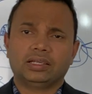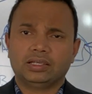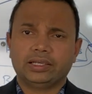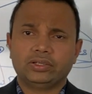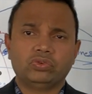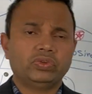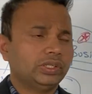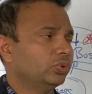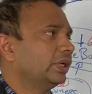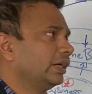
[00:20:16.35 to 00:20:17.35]
I know we
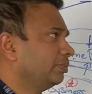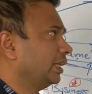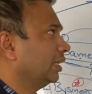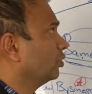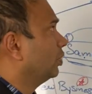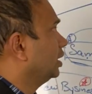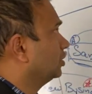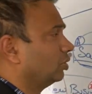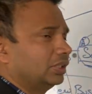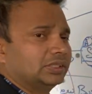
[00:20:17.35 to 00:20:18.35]
do get many inquiries
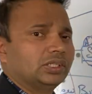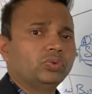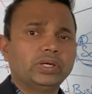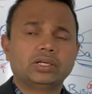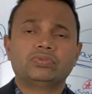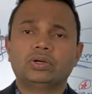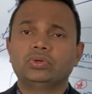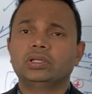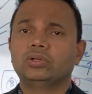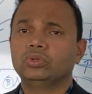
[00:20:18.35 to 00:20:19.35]
on this Innovator
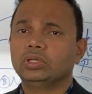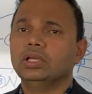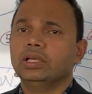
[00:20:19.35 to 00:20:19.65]
Founder Route.